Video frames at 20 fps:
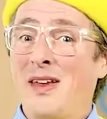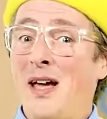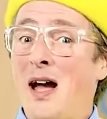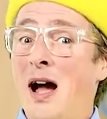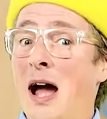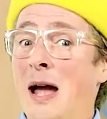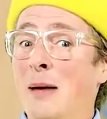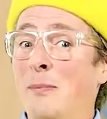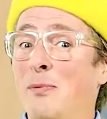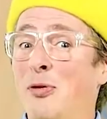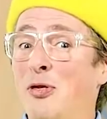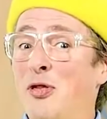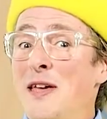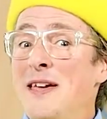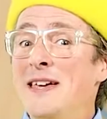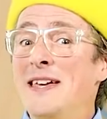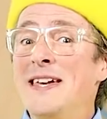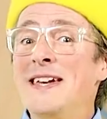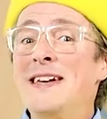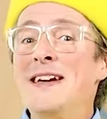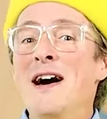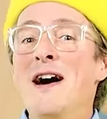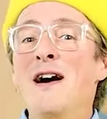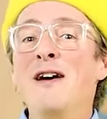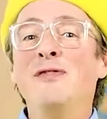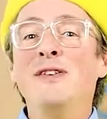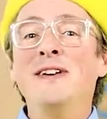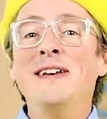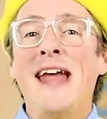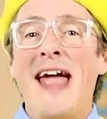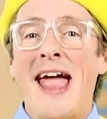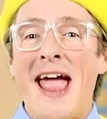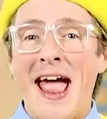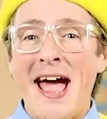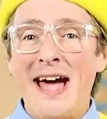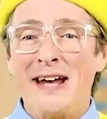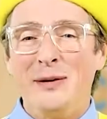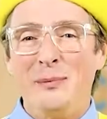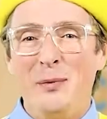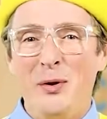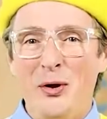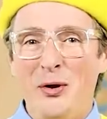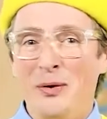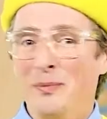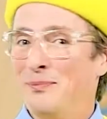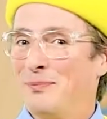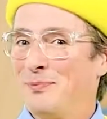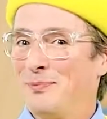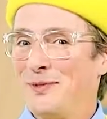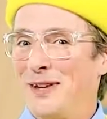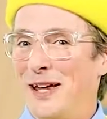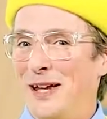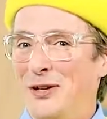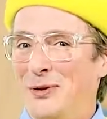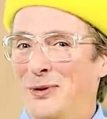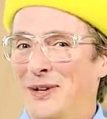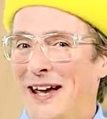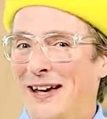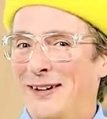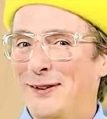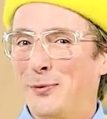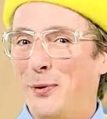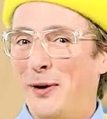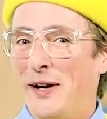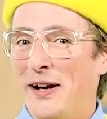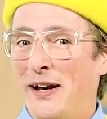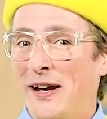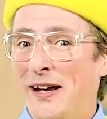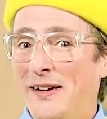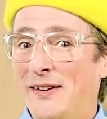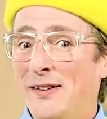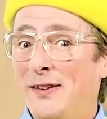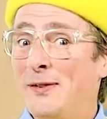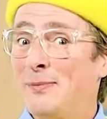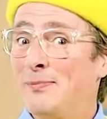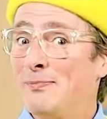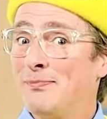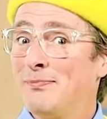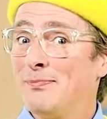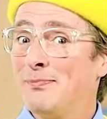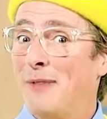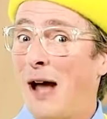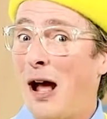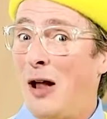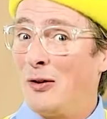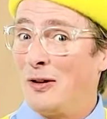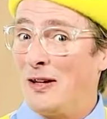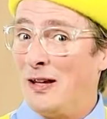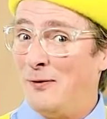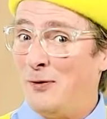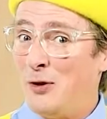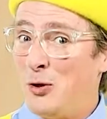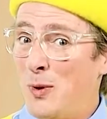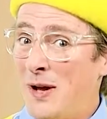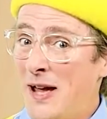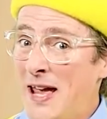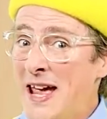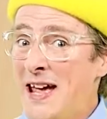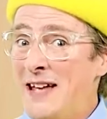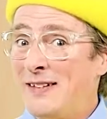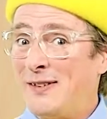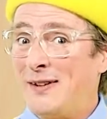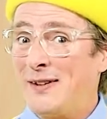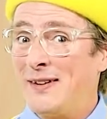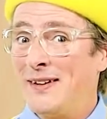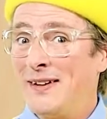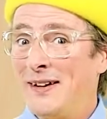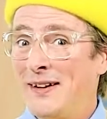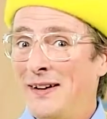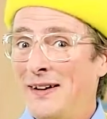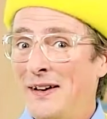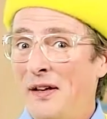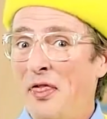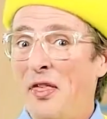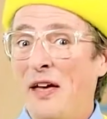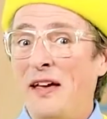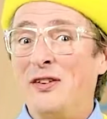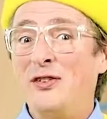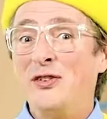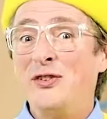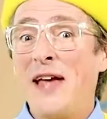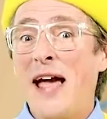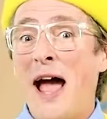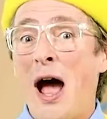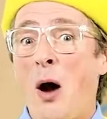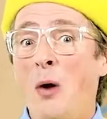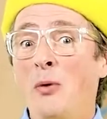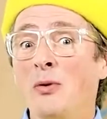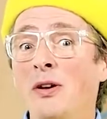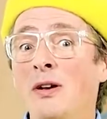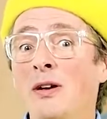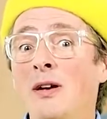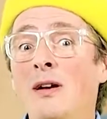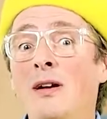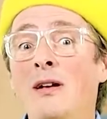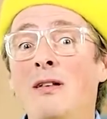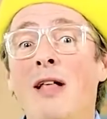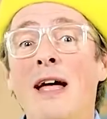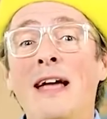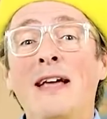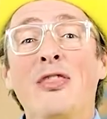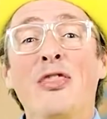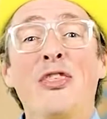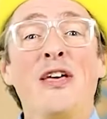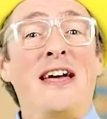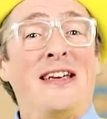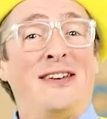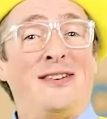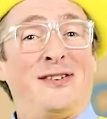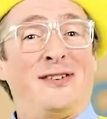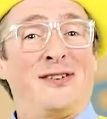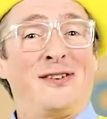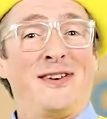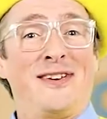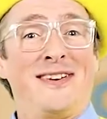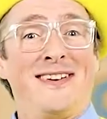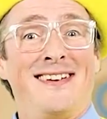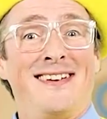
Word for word: I'm thinking of an animal. Can you guess what it is? I'll give you a hint. They sound like this.